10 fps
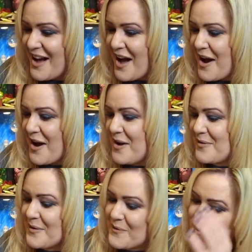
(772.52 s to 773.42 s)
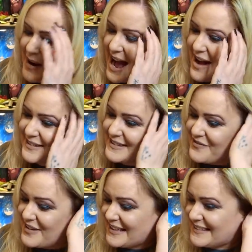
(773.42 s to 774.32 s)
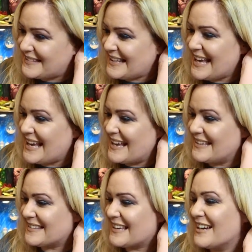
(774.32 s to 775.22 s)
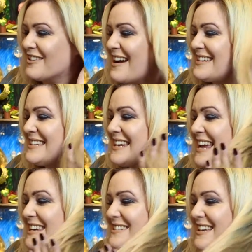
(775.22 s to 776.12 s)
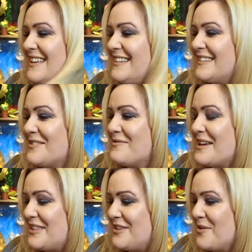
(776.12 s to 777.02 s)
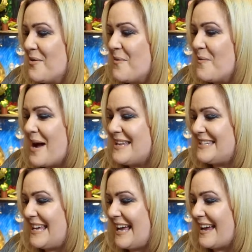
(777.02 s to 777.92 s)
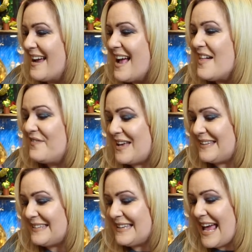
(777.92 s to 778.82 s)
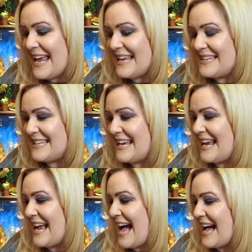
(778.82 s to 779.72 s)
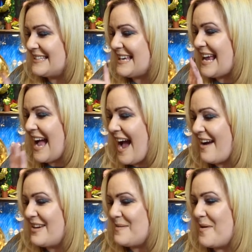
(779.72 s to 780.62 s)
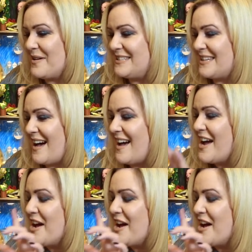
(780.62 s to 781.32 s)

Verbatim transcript: Oh wow, so this is congratulations with your wedding. This lady had a Harry Potter,